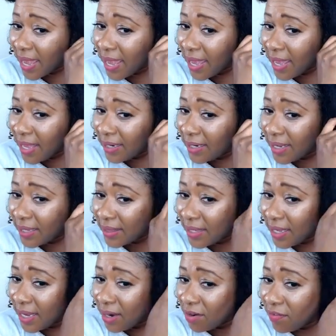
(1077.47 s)
and let the
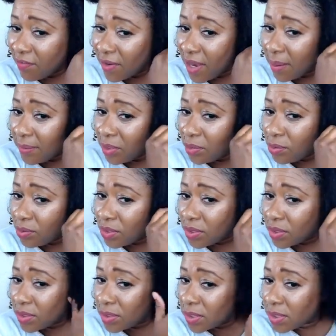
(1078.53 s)
hair come
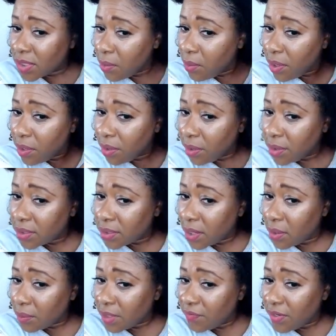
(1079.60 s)
loose somewhat on its
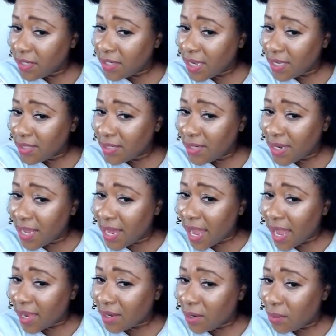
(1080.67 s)
own. If it doesn't,
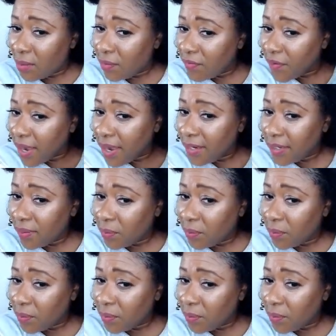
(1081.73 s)
I go find